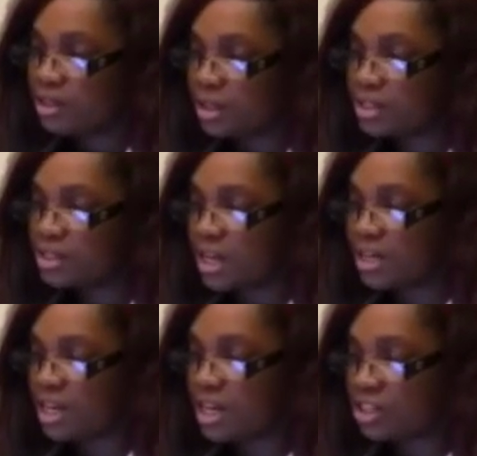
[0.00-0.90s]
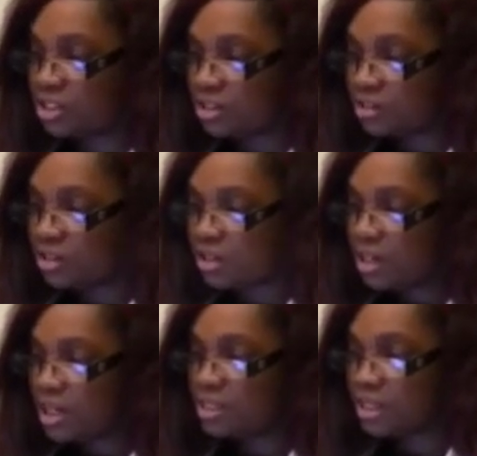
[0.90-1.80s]
non-statin agent,
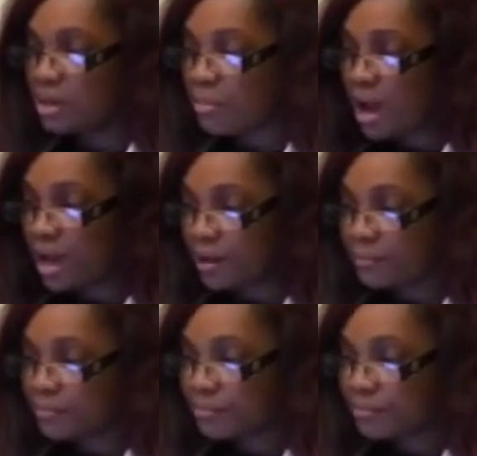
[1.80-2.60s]
ezetimibe,